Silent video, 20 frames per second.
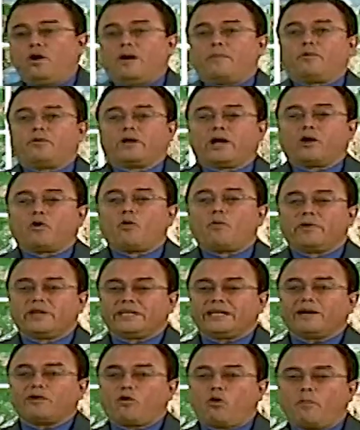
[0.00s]
people who
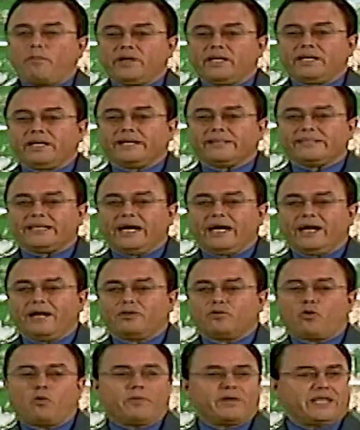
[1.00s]
judge you because you ate
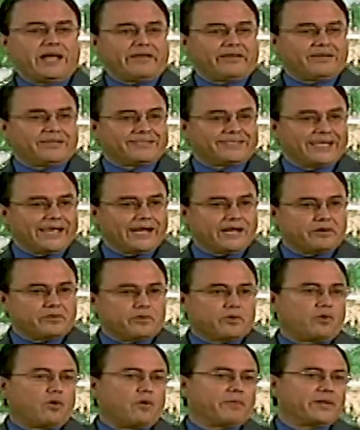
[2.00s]
certain food,
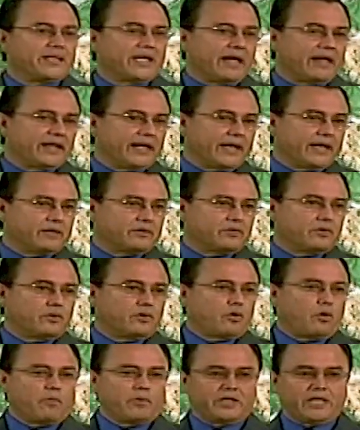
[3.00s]
pork food, this
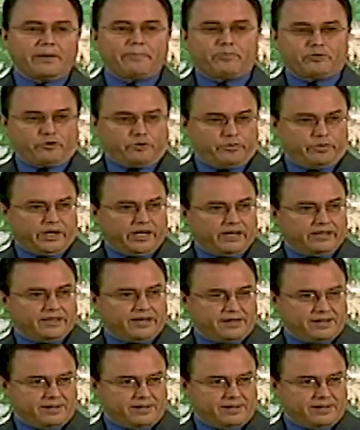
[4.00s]
food, forbidden foods.